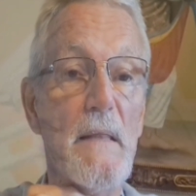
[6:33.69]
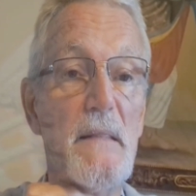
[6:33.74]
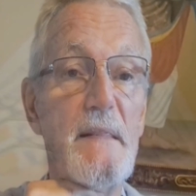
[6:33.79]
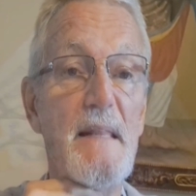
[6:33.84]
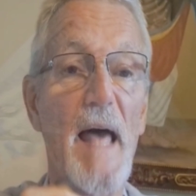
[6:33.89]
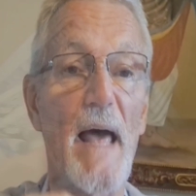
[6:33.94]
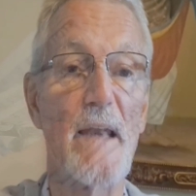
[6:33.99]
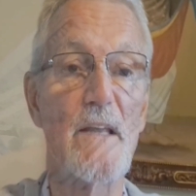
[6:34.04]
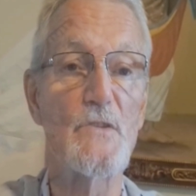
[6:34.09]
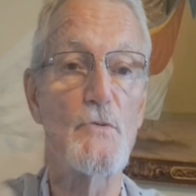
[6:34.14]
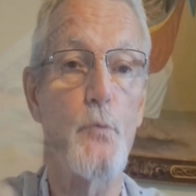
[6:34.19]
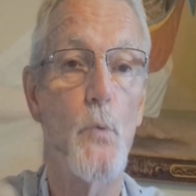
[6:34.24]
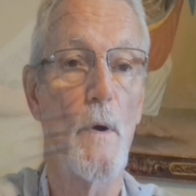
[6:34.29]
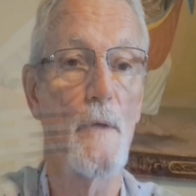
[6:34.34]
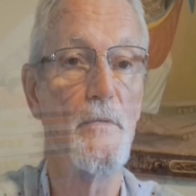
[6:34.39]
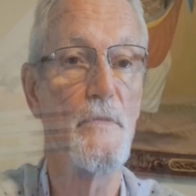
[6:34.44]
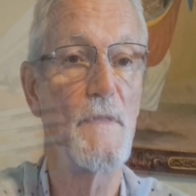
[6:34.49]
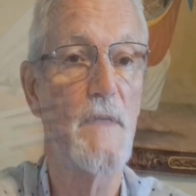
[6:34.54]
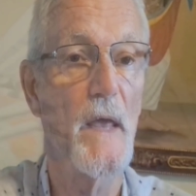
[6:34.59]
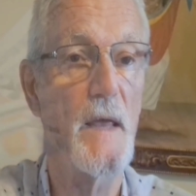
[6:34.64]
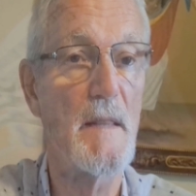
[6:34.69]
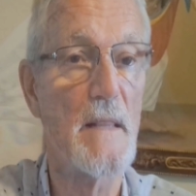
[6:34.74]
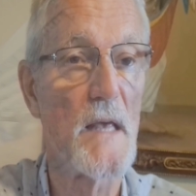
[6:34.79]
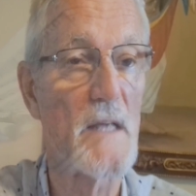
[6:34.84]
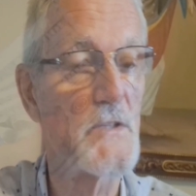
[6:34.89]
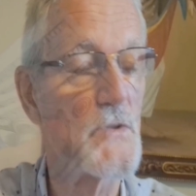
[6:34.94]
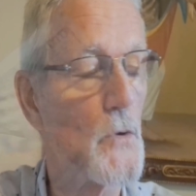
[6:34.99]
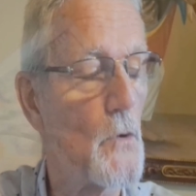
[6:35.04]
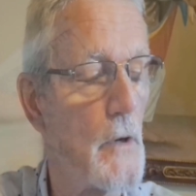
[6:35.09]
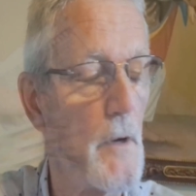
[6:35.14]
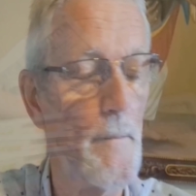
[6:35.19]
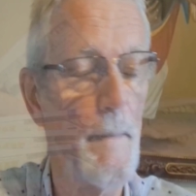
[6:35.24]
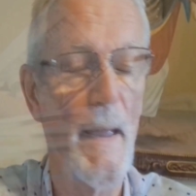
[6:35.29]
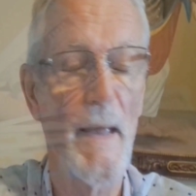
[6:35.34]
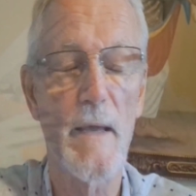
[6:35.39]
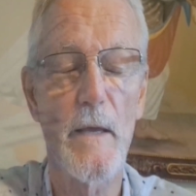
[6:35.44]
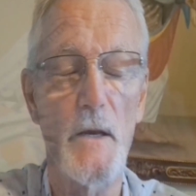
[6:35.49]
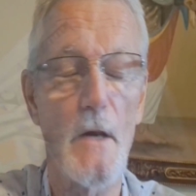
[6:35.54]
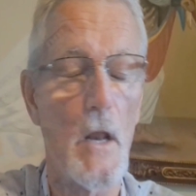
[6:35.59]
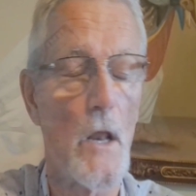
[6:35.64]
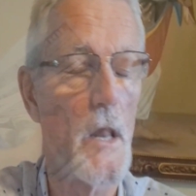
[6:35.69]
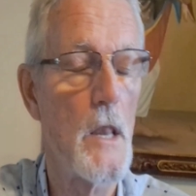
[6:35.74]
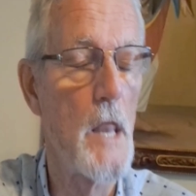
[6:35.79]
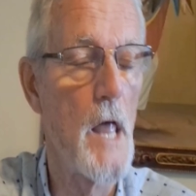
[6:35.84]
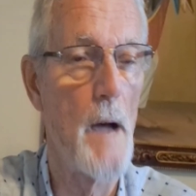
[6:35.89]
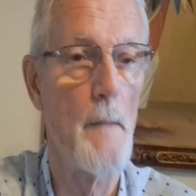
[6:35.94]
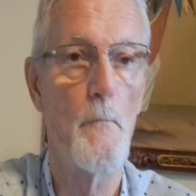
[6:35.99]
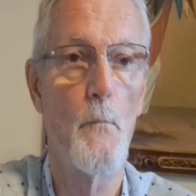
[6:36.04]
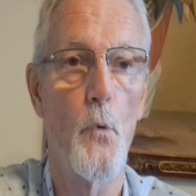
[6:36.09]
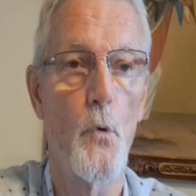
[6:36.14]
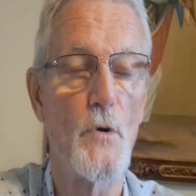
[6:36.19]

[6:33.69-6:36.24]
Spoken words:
That is one thing that's going to make it a lot